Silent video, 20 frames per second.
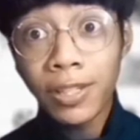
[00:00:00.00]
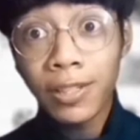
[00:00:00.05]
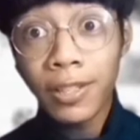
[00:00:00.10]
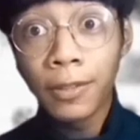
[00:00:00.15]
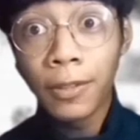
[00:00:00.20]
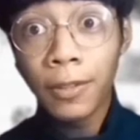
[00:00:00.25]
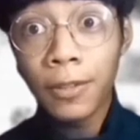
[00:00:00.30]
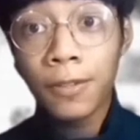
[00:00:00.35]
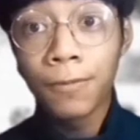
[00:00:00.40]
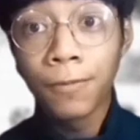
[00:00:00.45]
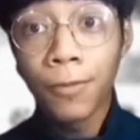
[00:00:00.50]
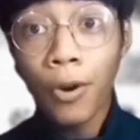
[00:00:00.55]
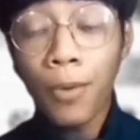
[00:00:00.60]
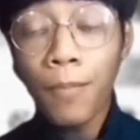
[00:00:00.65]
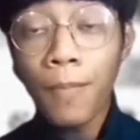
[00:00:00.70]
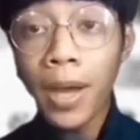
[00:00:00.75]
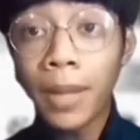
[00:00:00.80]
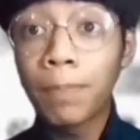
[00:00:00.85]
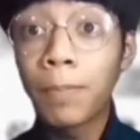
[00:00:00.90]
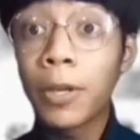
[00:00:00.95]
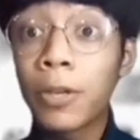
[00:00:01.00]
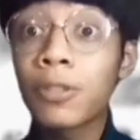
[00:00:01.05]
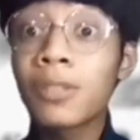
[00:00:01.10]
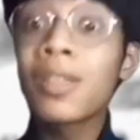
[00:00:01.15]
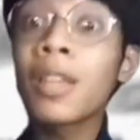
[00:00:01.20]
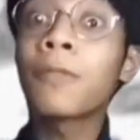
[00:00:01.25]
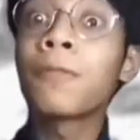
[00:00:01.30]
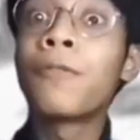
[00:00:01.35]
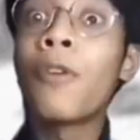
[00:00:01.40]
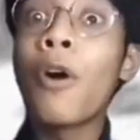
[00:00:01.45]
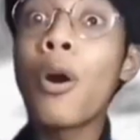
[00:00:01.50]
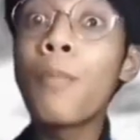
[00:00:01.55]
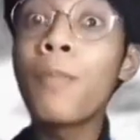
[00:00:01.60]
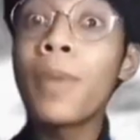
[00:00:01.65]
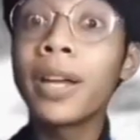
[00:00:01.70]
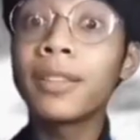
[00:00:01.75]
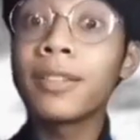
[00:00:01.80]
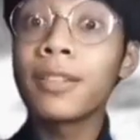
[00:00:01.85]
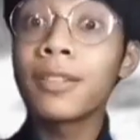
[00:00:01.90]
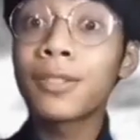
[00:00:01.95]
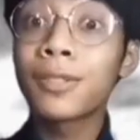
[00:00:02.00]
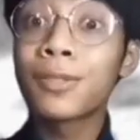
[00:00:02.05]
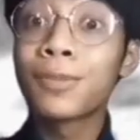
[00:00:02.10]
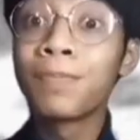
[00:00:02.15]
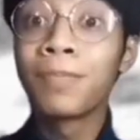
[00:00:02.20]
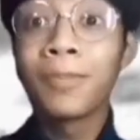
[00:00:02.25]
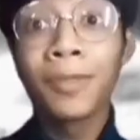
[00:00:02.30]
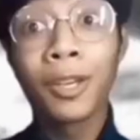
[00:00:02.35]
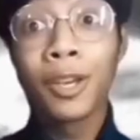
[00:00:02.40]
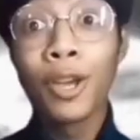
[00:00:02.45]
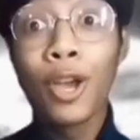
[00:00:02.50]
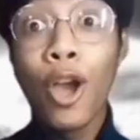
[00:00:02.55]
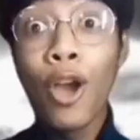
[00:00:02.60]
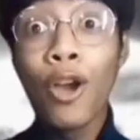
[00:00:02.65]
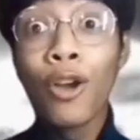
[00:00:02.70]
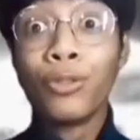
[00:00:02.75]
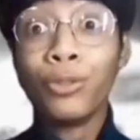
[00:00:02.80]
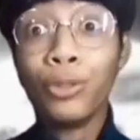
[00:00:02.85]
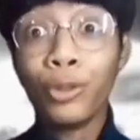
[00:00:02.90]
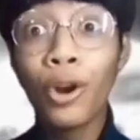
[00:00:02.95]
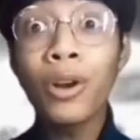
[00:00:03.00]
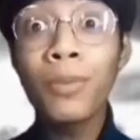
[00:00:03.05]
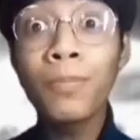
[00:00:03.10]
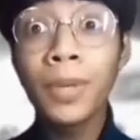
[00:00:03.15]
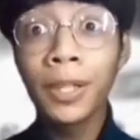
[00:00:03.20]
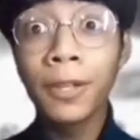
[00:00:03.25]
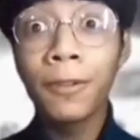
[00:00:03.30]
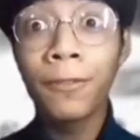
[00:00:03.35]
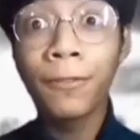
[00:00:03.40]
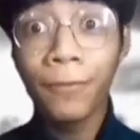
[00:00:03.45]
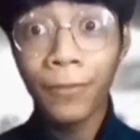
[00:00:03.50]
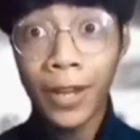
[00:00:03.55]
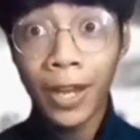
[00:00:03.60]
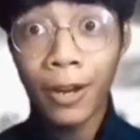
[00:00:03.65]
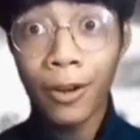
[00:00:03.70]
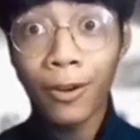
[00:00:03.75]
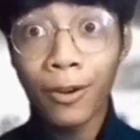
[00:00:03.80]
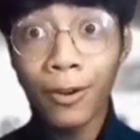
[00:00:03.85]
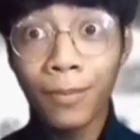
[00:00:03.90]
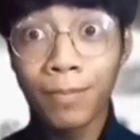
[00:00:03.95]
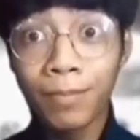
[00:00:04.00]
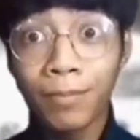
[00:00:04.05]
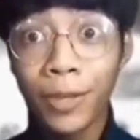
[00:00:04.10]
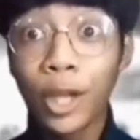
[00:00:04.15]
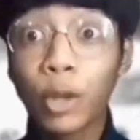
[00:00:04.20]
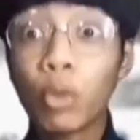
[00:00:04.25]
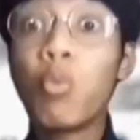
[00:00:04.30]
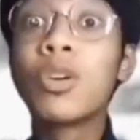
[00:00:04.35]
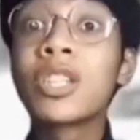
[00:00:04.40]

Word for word: its format because that format is normally fair. It was